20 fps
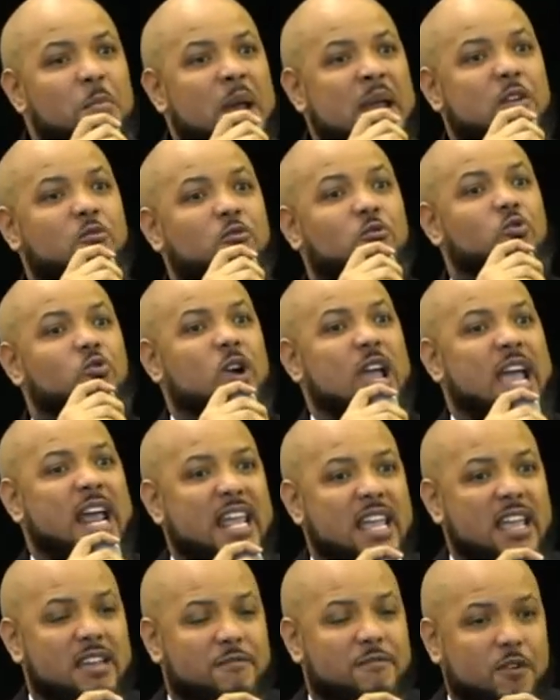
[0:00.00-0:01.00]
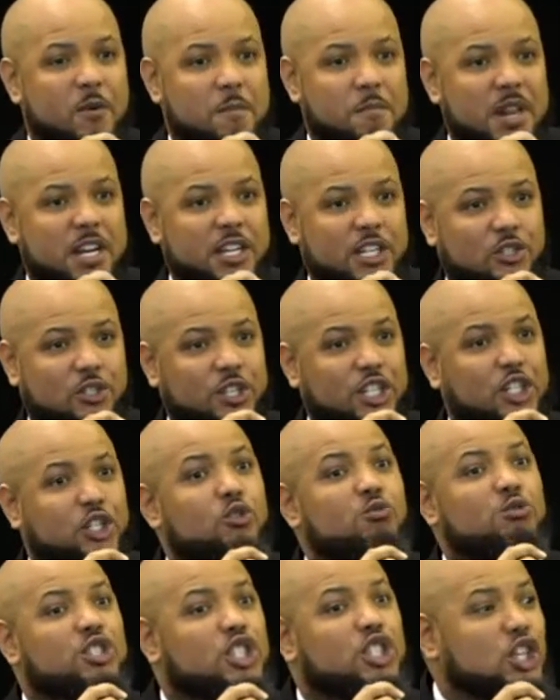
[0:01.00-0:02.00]
made ready for ministry
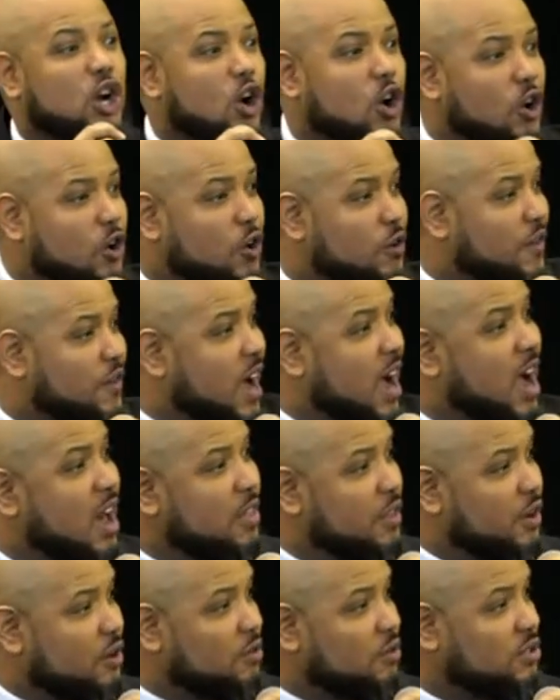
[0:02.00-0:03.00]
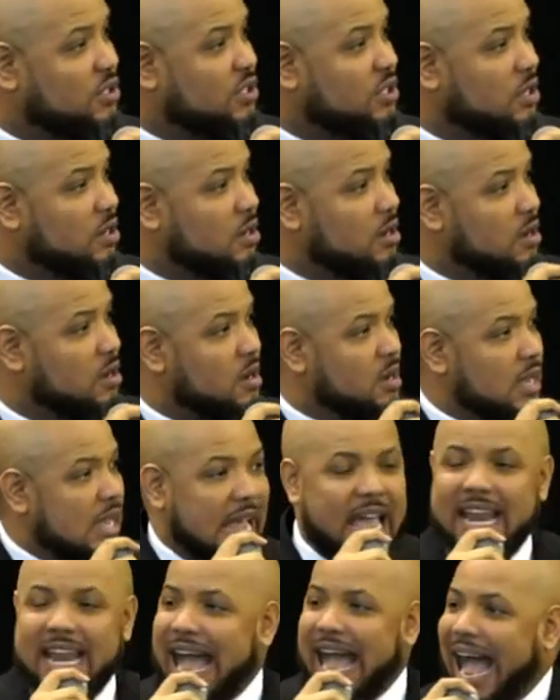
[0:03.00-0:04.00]
to serve others
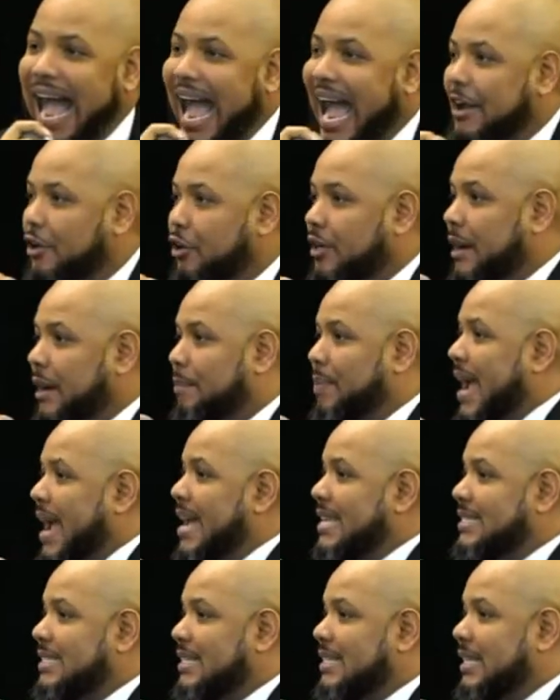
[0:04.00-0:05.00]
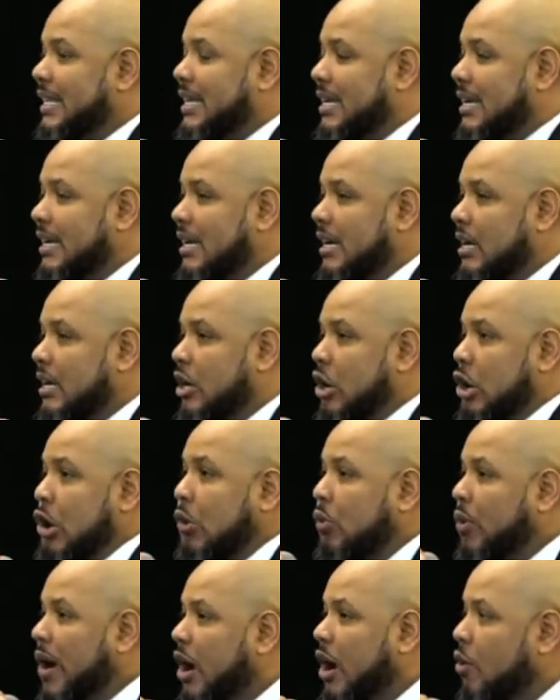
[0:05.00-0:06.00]
at a higher capacity.
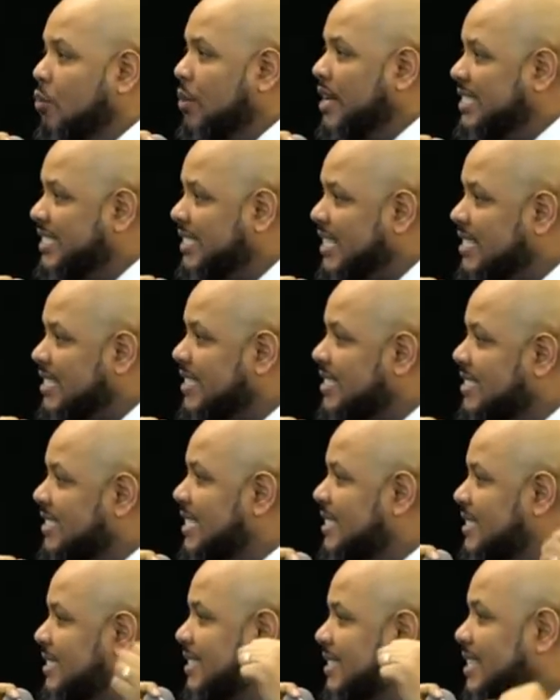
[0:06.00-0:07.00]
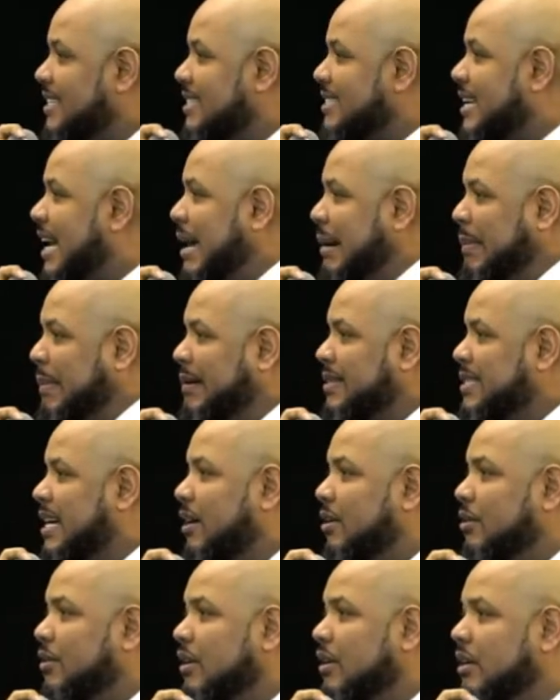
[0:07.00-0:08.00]
Well, when Jesus sends the disciples
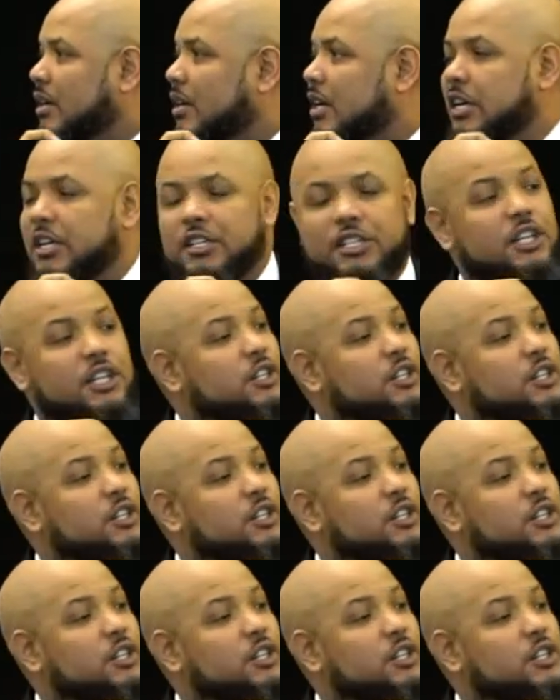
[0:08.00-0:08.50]
out to